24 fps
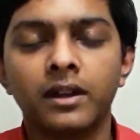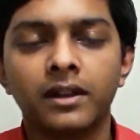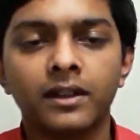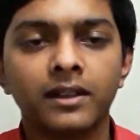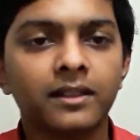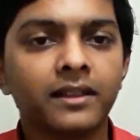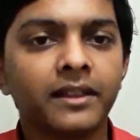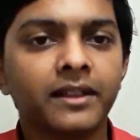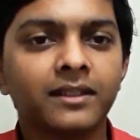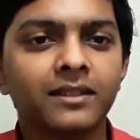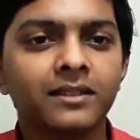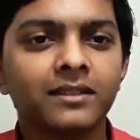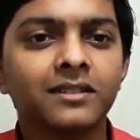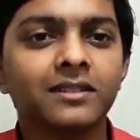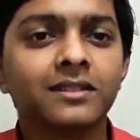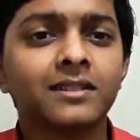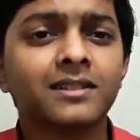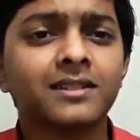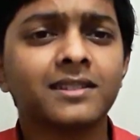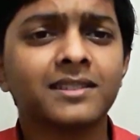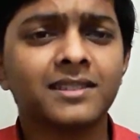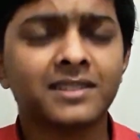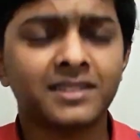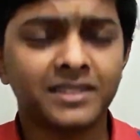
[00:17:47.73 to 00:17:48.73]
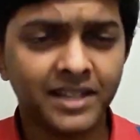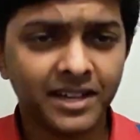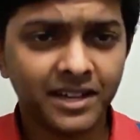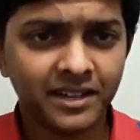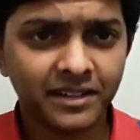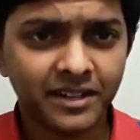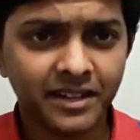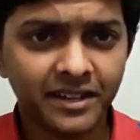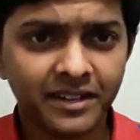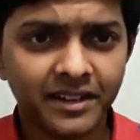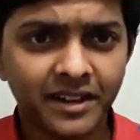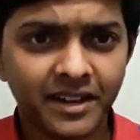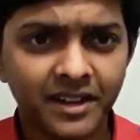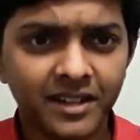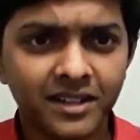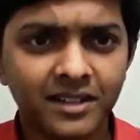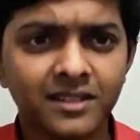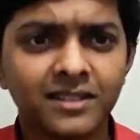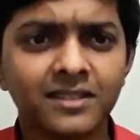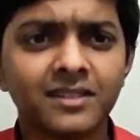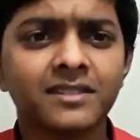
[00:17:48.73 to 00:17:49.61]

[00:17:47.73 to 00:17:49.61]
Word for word: till then stay connected